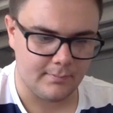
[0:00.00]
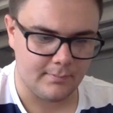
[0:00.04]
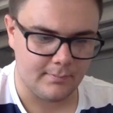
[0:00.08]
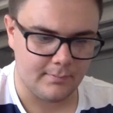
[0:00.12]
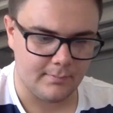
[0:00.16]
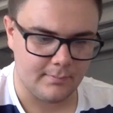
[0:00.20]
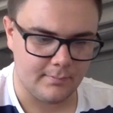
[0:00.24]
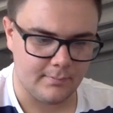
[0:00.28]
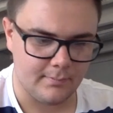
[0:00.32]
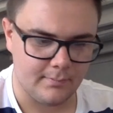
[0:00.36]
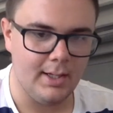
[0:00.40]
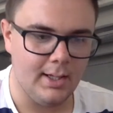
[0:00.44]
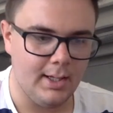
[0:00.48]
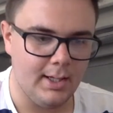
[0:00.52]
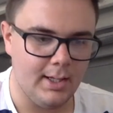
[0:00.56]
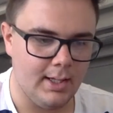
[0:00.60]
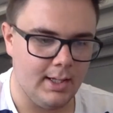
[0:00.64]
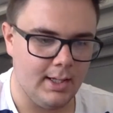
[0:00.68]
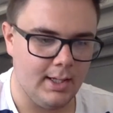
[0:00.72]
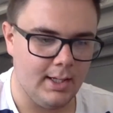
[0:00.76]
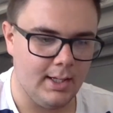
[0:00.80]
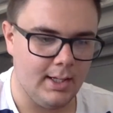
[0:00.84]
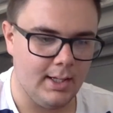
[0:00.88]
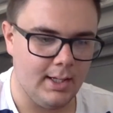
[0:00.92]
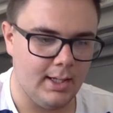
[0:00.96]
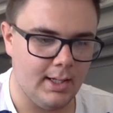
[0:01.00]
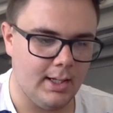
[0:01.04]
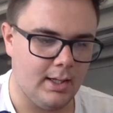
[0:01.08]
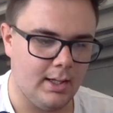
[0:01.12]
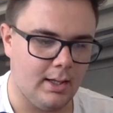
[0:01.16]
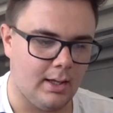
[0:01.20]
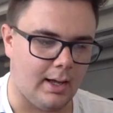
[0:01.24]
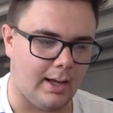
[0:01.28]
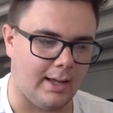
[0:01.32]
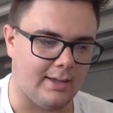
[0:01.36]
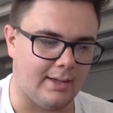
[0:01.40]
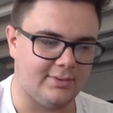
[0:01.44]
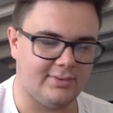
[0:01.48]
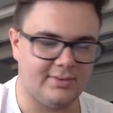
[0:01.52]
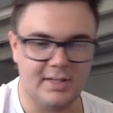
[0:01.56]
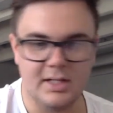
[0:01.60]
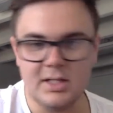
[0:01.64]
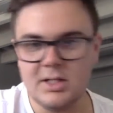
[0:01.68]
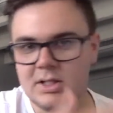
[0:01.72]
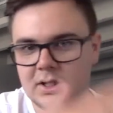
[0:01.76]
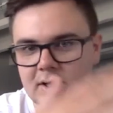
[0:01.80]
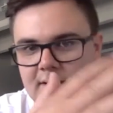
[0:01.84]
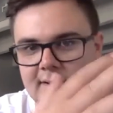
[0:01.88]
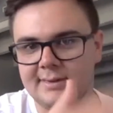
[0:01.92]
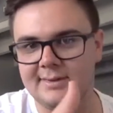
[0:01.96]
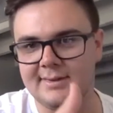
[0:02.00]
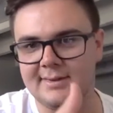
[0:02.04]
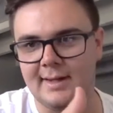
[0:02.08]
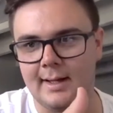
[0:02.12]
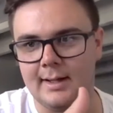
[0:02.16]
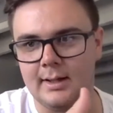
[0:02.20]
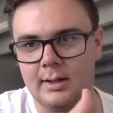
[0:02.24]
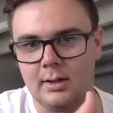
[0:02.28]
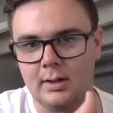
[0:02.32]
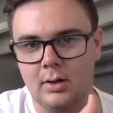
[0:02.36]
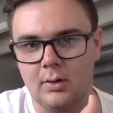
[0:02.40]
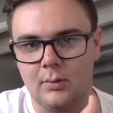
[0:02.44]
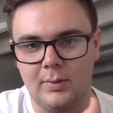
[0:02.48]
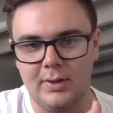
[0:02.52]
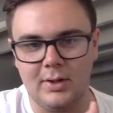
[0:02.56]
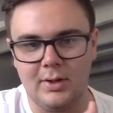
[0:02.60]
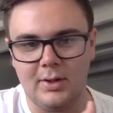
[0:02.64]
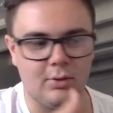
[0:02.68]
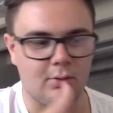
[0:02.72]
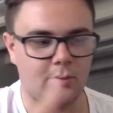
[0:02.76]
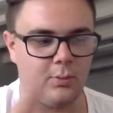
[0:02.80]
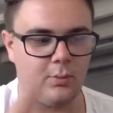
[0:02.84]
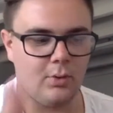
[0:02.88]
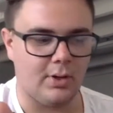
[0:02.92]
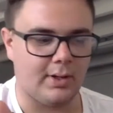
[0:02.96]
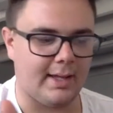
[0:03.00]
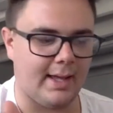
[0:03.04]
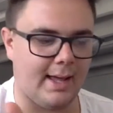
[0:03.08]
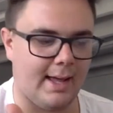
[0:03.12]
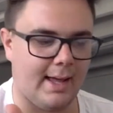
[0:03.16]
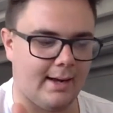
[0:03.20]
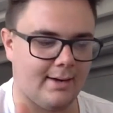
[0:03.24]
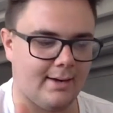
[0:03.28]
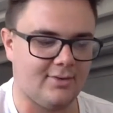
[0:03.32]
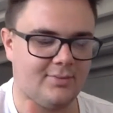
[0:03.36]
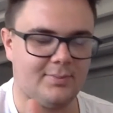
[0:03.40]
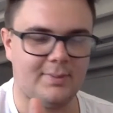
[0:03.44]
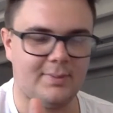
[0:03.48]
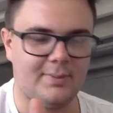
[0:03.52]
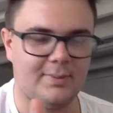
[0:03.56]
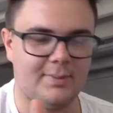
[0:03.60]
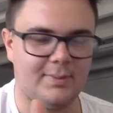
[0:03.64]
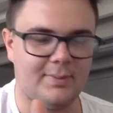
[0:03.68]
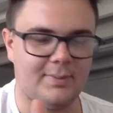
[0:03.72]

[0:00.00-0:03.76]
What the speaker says: And then I essentially say, we couldn't work out how to spend